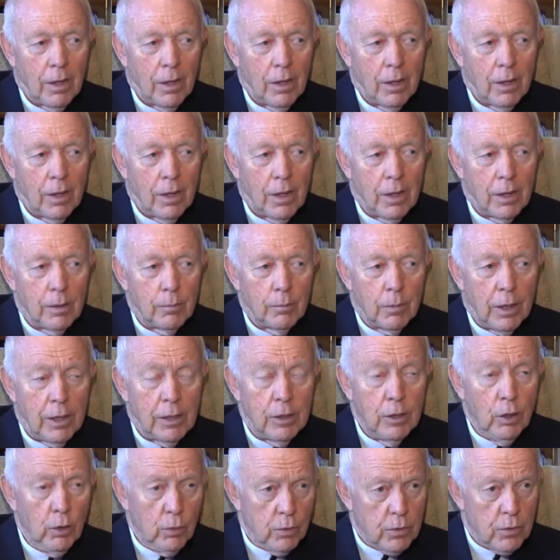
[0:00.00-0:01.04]
And my
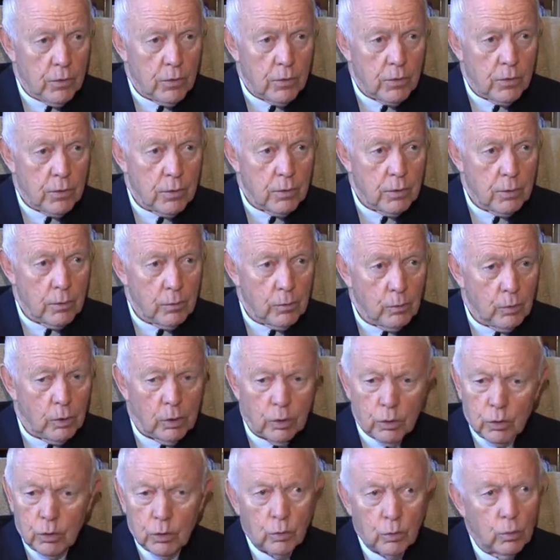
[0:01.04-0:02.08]
notes were
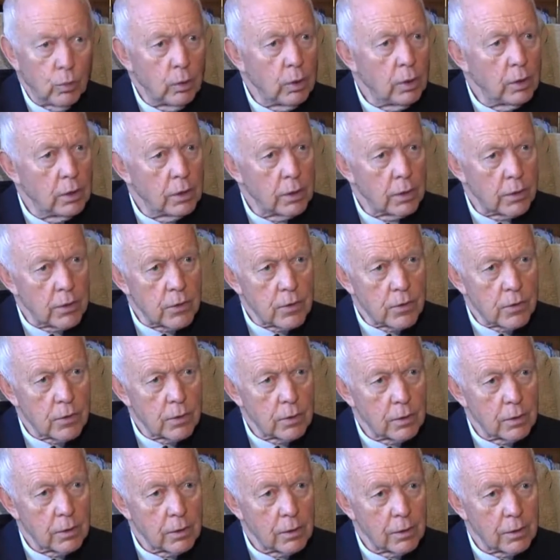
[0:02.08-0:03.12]
all words,
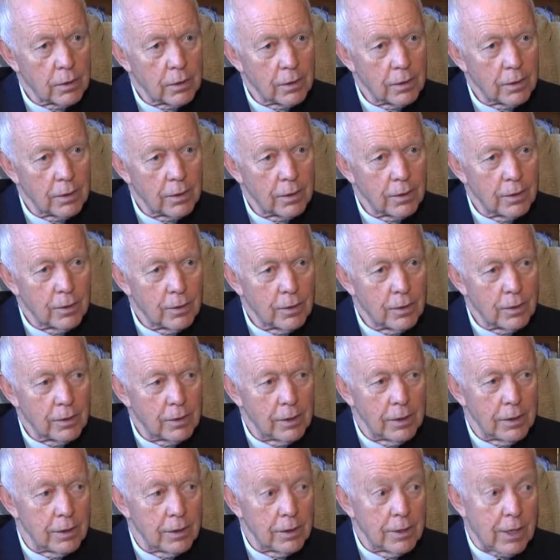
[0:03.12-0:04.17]
and
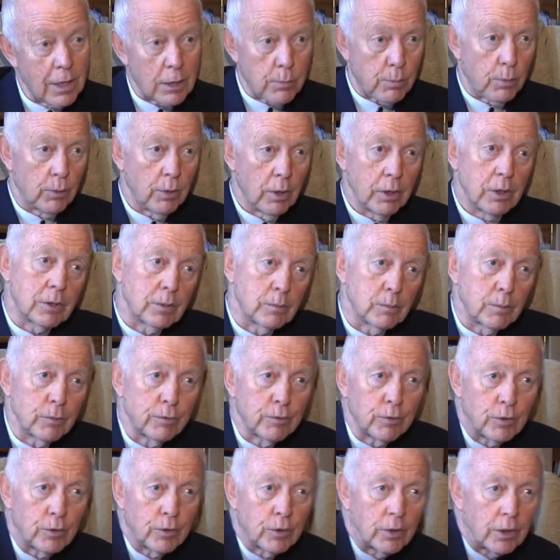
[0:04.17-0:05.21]
in desperation
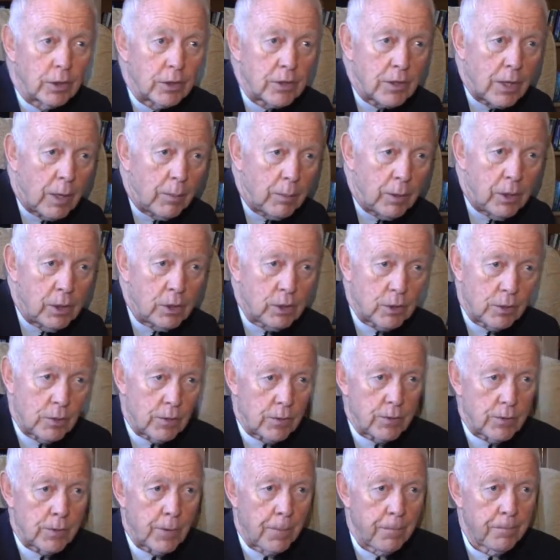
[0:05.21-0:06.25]
before
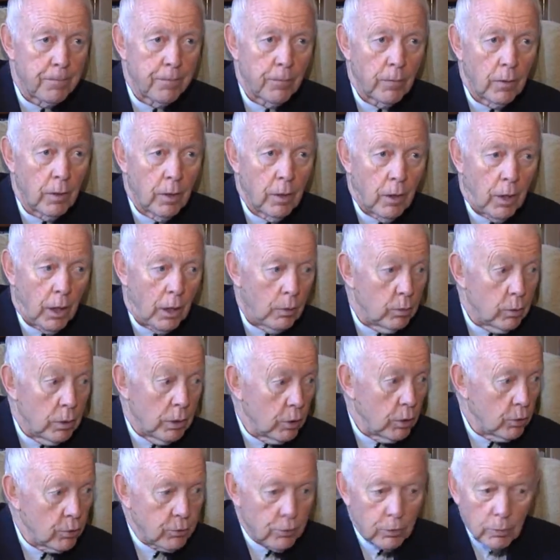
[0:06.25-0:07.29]
examinations, I would
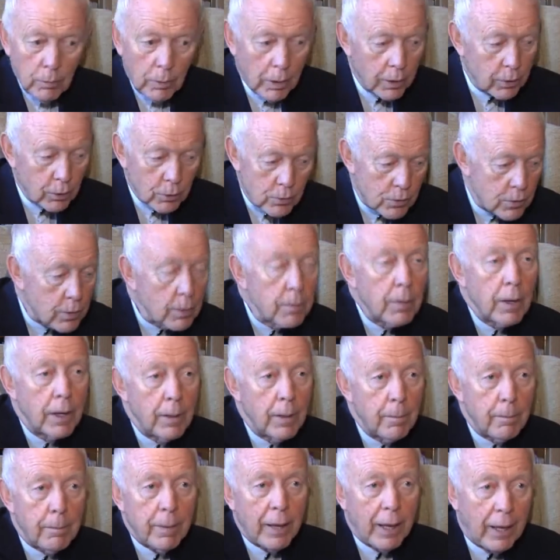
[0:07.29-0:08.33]
go through my notes
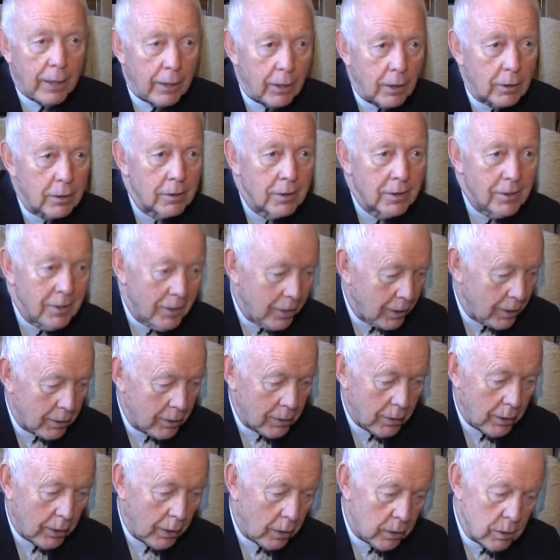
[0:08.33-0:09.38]
in panic and
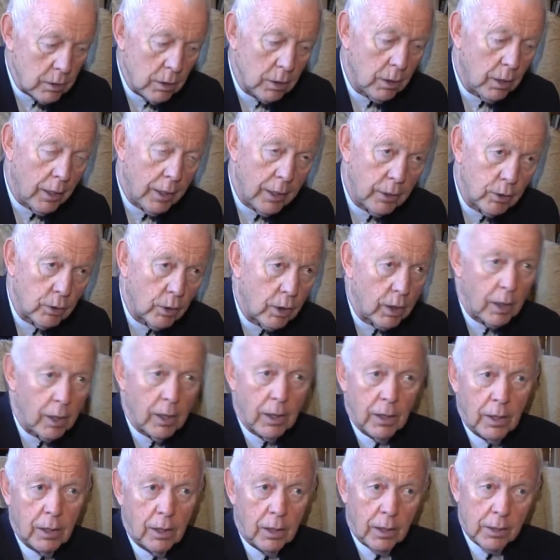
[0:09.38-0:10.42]
I'd underline or
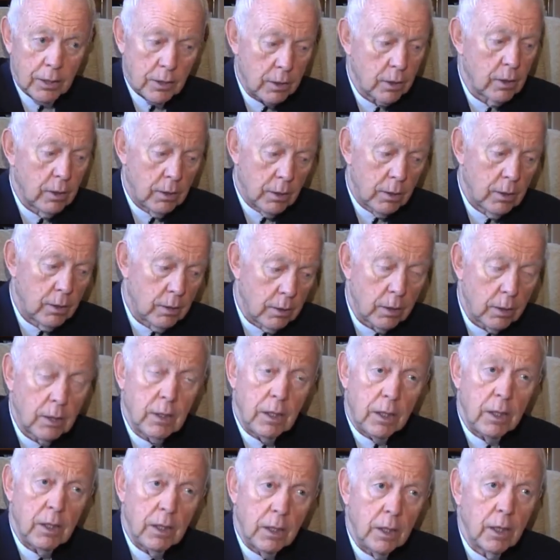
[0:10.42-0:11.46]
highlight the
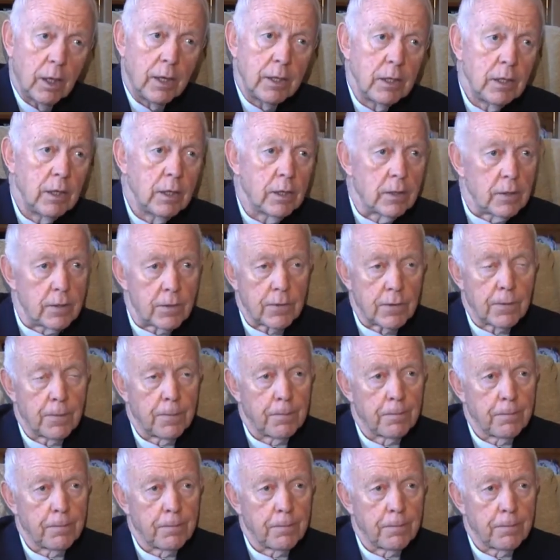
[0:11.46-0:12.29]
key ideas.